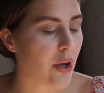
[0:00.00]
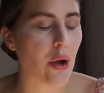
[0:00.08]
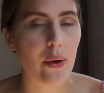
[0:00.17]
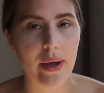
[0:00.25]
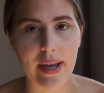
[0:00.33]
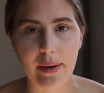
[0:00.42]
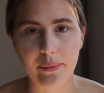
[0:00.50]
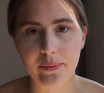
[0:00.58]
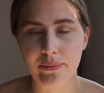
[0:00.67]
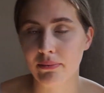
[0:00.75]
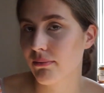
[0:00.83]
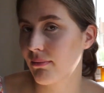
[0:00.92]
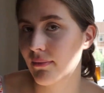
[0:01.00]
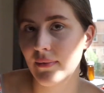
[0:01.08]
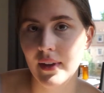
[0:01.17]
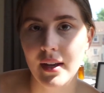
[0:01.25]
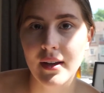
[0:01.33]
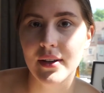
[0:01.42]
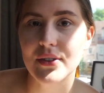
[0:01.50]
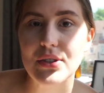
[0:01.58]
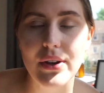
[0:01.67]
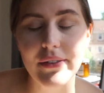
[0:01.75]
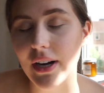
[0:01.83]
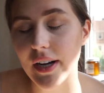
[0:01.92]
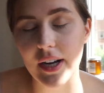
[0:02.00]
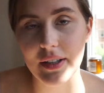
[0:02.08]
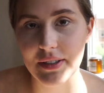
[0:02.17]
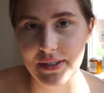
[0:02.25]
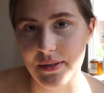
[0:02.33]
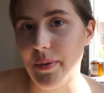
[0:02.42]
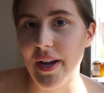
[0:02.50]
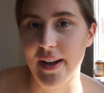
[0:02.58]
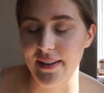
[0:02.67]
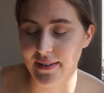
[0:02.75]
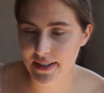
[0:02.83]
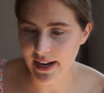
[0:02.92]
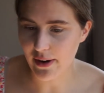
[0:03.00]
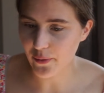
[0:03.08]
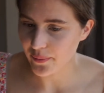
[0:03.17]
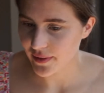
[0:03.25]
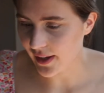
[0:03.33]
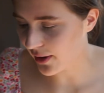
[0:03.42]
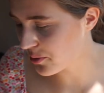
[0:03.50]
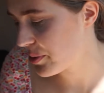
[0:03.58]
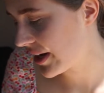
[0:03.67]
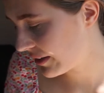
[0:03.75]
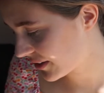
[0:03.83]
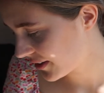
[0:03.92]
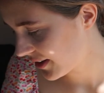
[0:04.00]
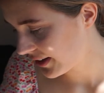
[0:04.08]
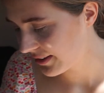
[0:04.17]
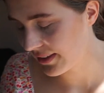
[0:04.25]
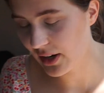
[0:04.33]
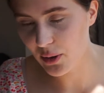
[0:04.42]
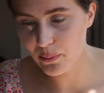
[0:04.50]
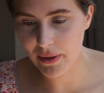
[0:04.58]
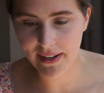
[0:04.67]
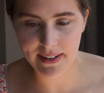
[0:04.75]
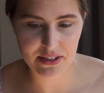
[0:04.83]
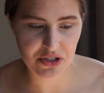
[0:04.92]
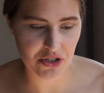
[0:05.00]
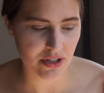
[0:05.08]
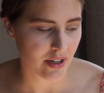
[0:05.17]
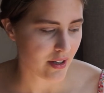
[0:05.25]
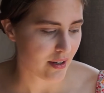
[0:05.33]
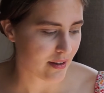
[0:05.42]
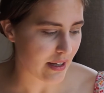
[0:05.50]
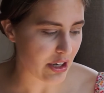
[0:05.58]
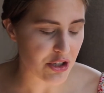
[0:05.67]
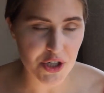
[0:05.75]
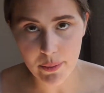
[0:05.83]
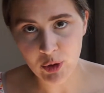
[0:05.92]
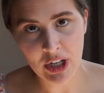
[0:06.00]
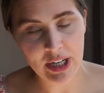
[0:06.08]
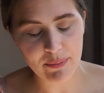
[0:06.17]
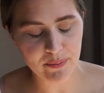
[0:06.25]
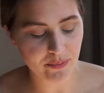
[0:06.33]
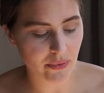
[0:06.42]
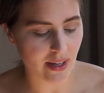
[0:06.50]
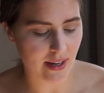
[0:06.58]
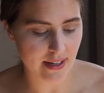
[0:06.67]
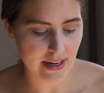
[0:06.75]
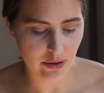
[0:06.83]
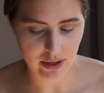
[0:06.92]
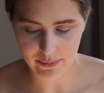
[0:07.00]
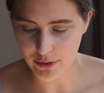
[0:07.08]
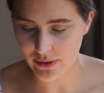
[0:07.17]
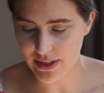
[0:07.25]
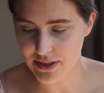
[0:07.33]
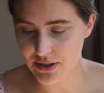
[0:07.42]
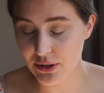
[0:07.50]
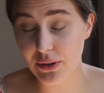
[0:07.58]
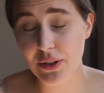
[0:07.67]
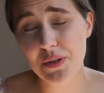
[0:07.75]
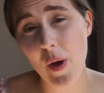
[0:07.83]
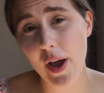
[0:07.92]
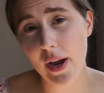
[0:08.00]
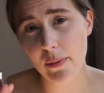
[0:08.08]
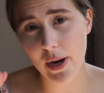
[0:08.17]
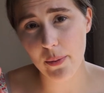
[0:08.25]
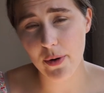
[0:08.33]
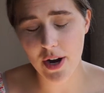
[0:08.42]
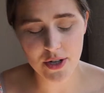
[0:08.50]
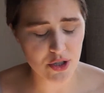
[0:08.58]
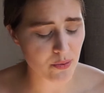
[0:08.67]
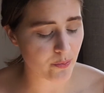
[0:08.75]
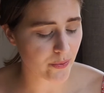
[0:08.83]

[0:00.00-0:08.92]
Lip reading: Okay. So I've got colors on my eyelid now. They are pink, they are beige, they are shimmery. And now I'm going to use my eyebrow brush